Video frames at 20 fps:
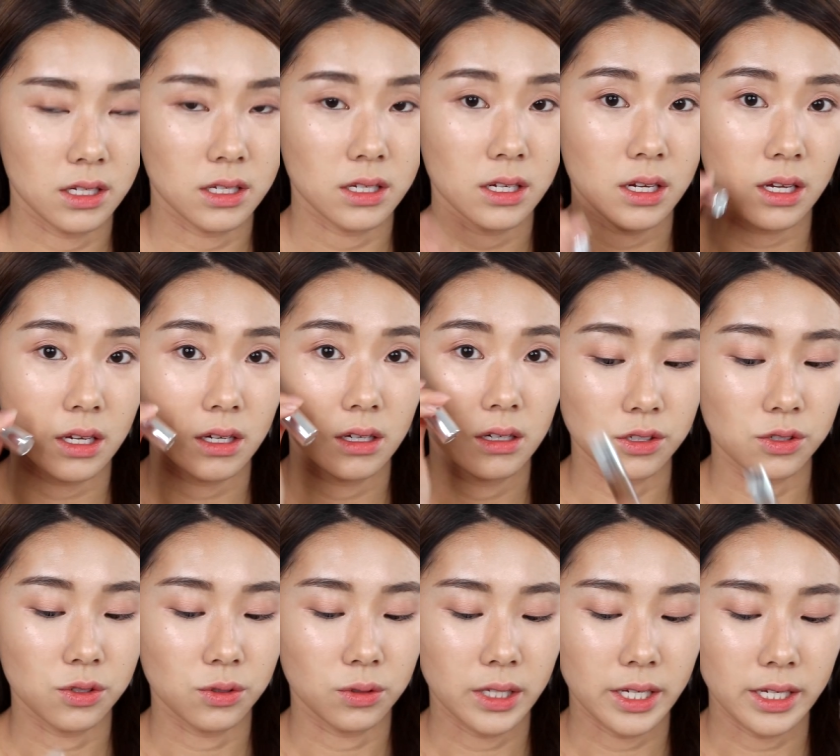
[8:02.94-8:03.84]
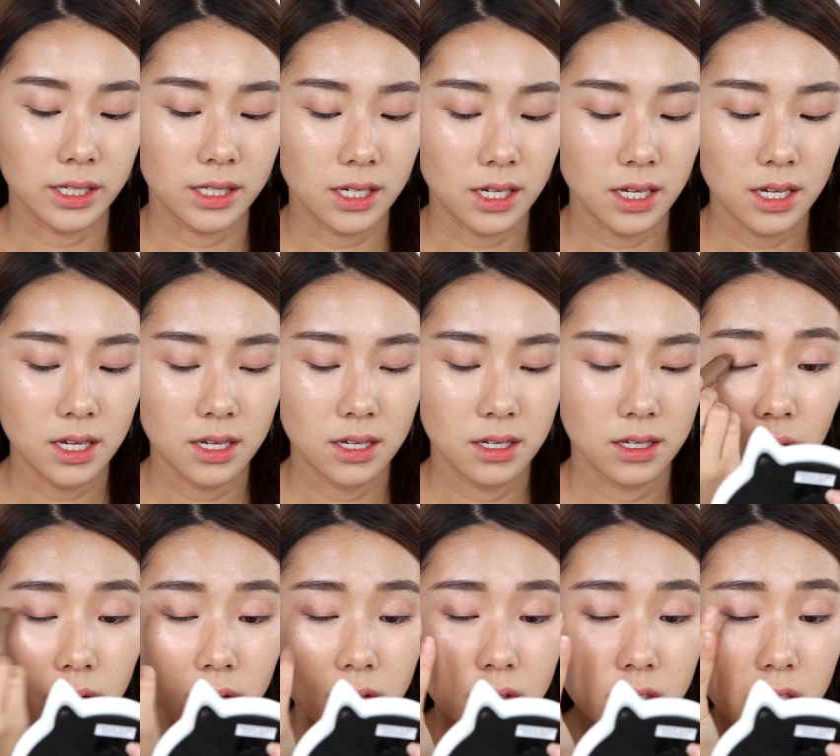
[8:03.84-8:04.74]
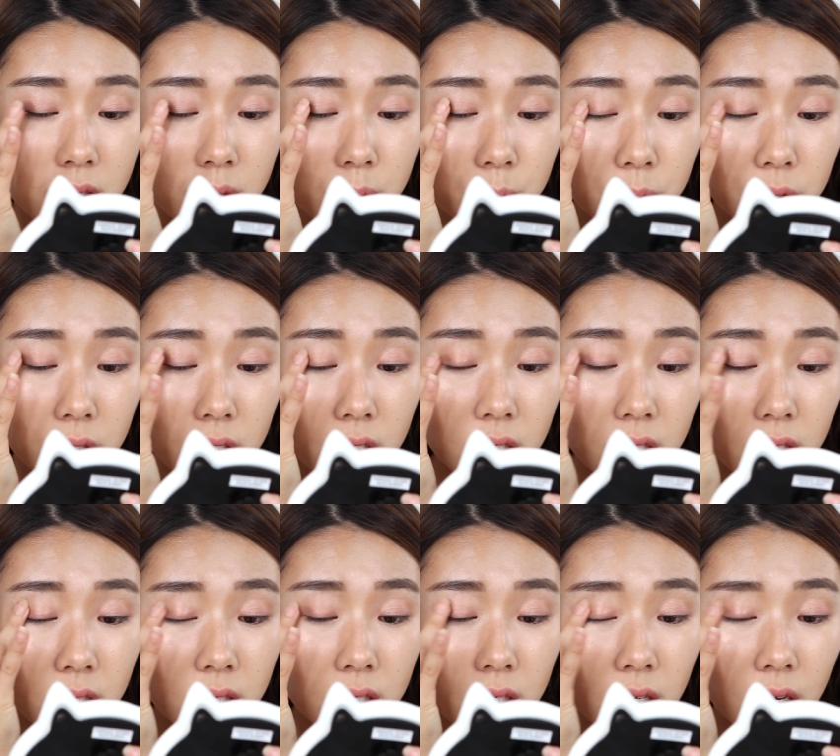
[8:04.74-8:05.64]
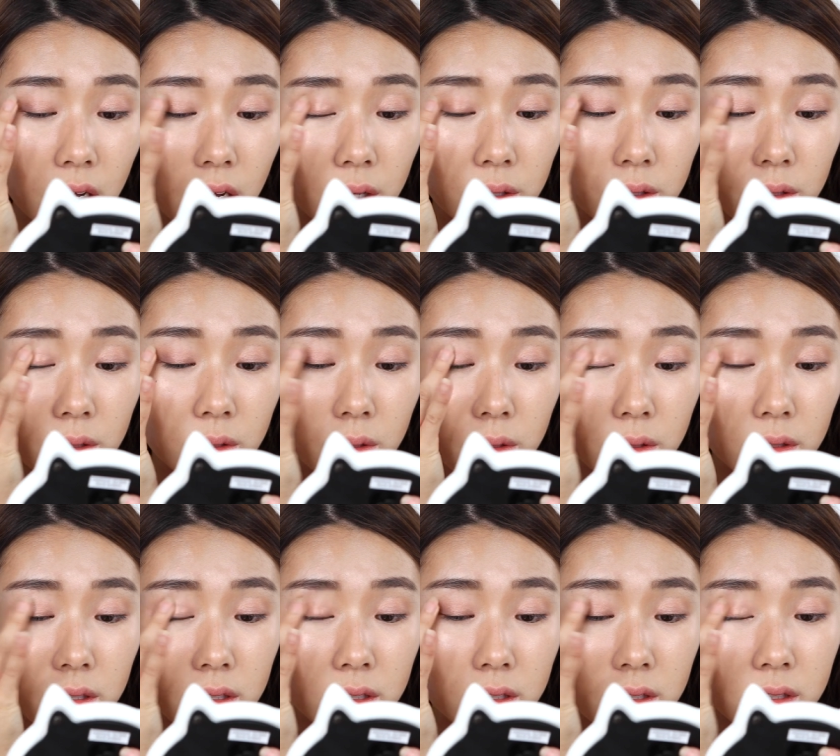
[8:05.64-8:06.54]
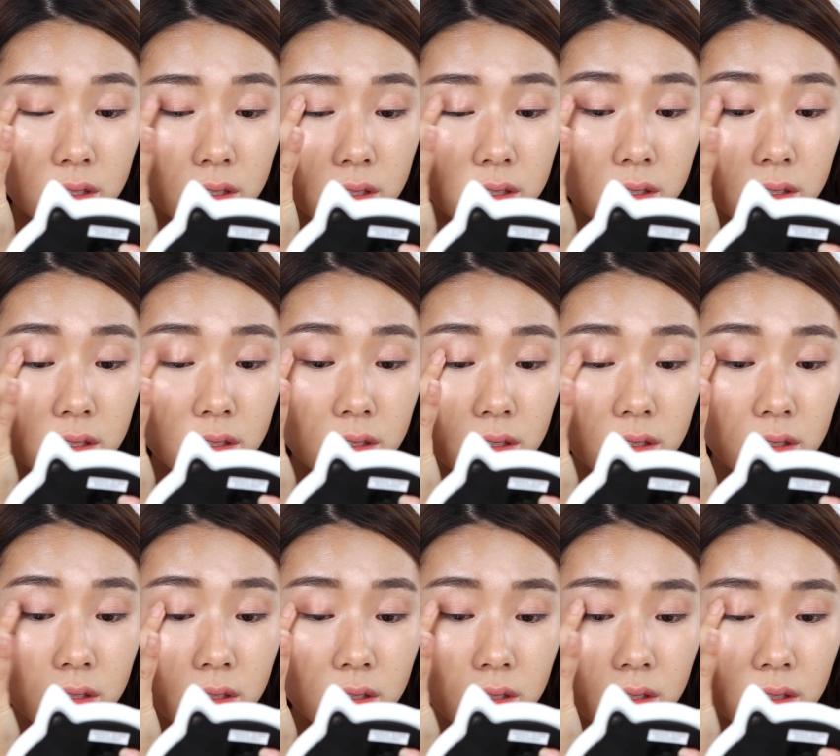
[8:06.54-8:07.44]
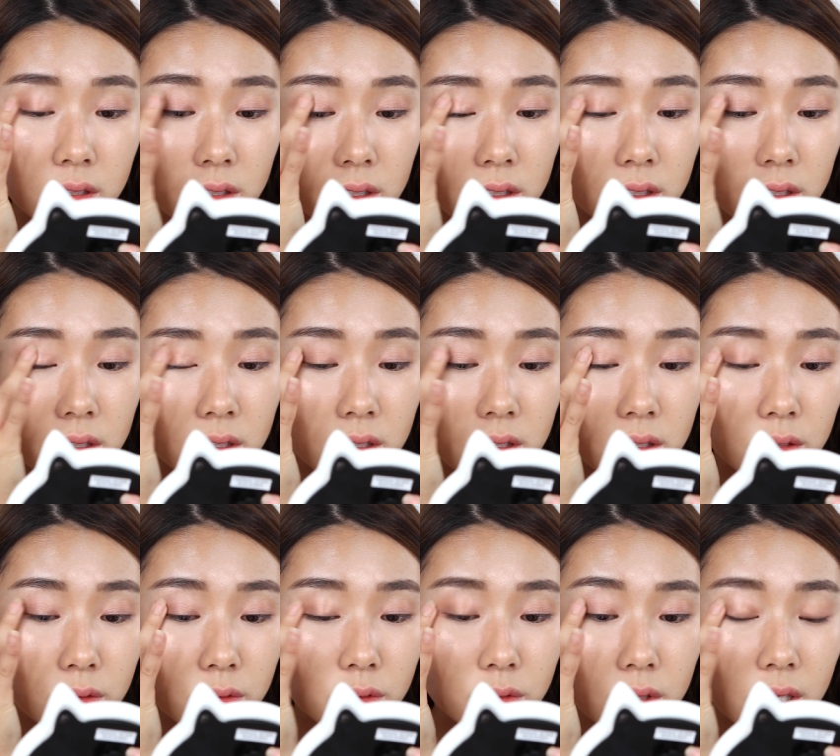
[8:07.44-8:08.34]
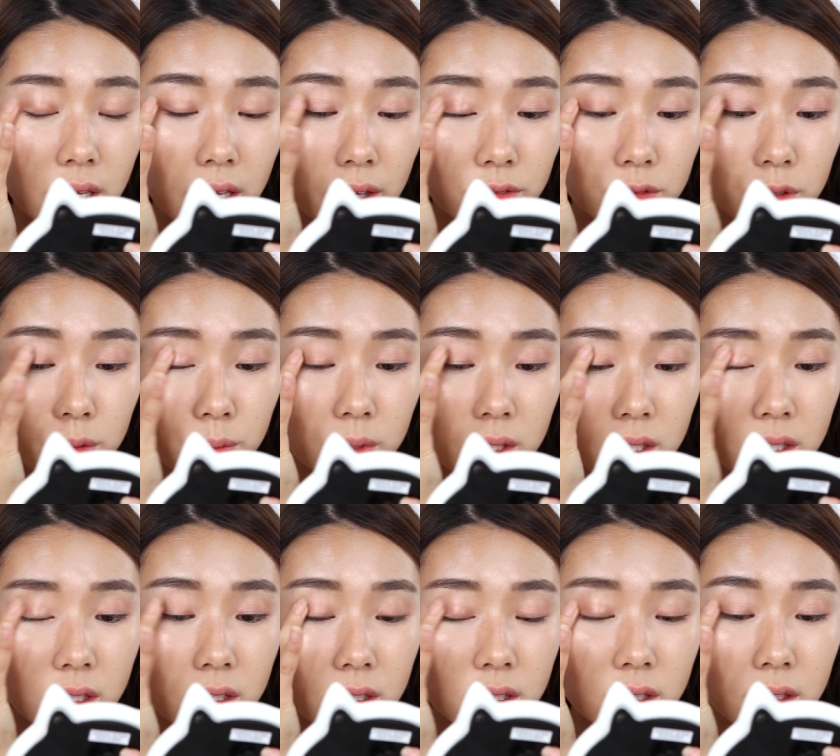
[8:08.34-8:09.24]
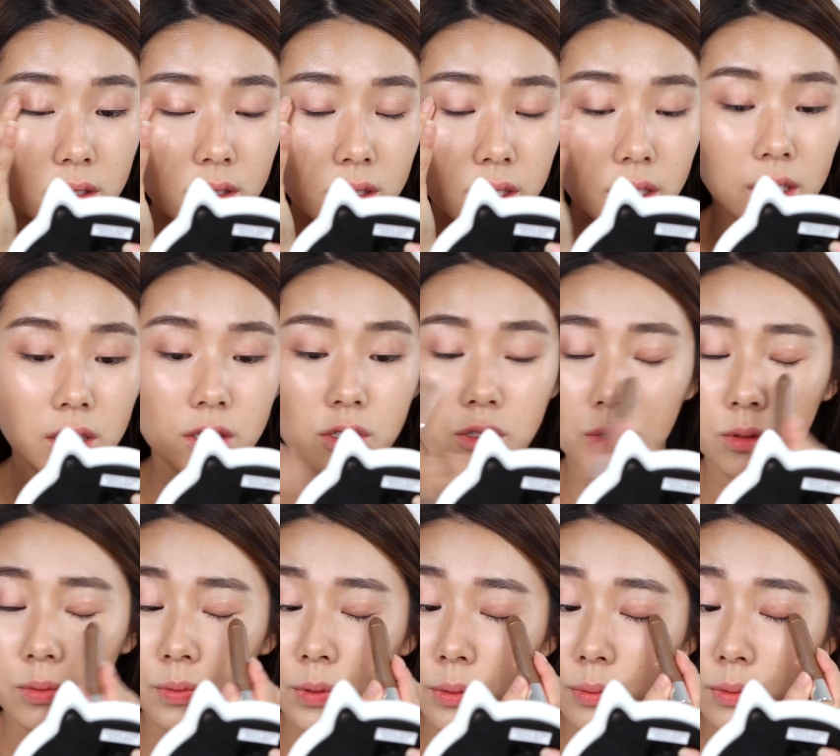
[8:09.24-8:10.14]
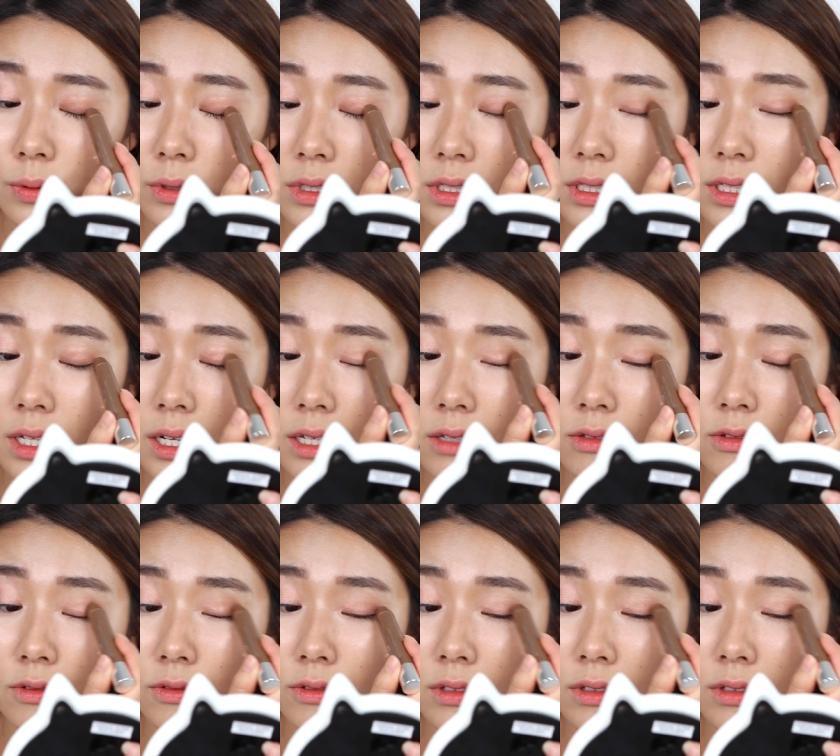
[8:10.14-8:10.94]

gonna take Lots-O-Latte and just put it in the outer corners. You don't have to be like super precise